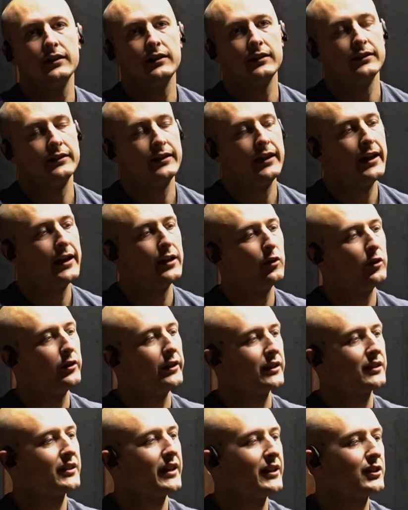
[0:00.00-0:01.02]
and then all the
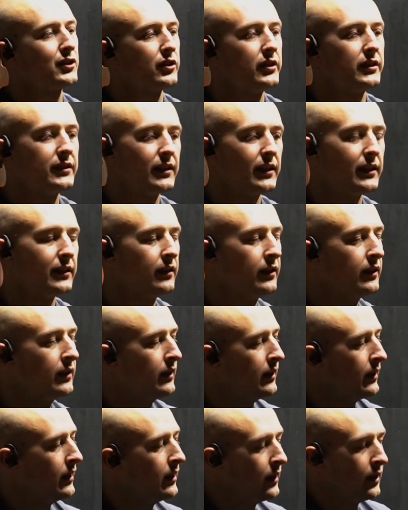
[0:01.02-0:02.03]
accessories, then
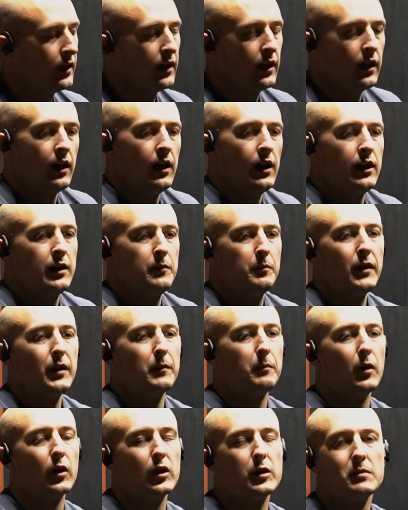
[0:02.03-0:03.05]
a bit
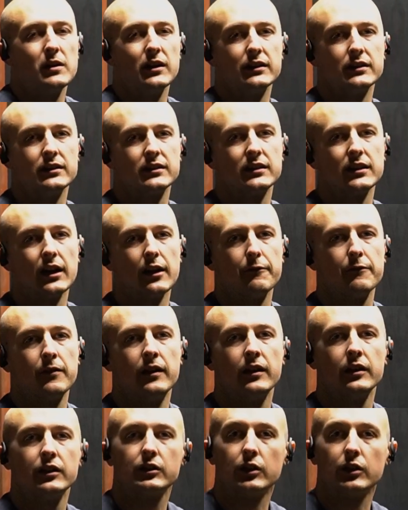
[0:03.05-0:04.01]
of bodybuilding stuff.